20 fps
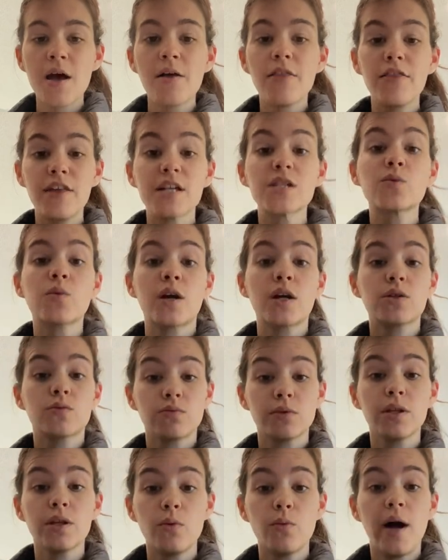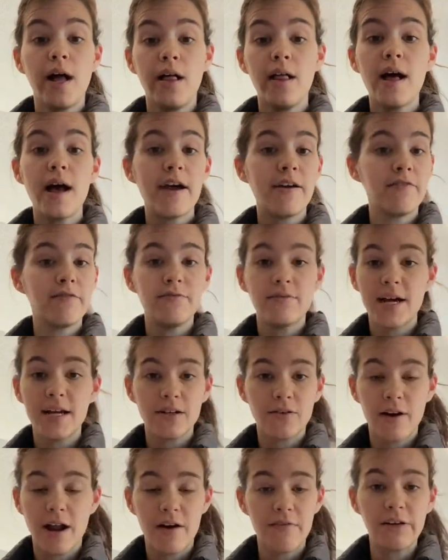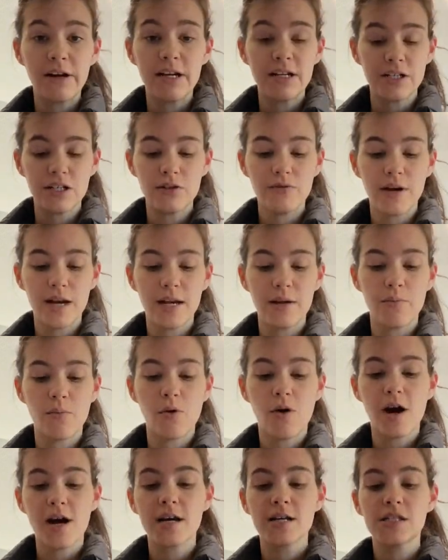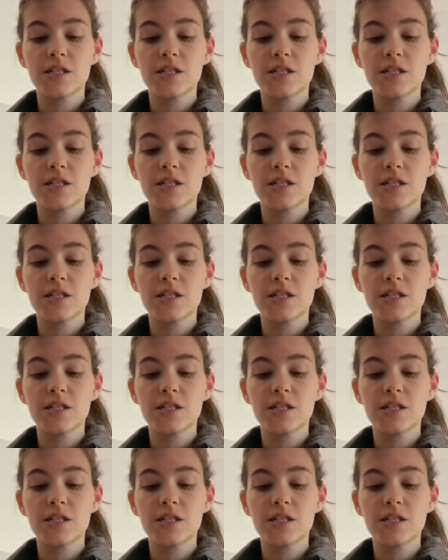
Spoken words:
This works really well. I don't have an issue anymore.